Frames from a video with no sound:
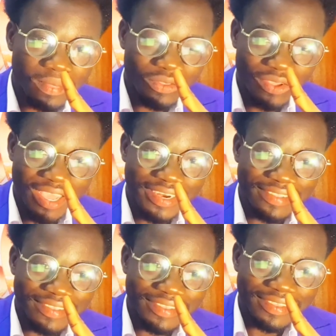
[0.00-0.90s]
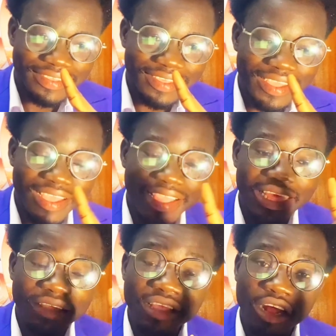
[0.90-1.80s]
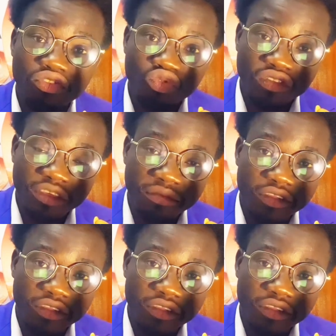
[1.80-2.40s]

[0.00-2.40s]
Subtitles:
You get it? If there are 2 teams,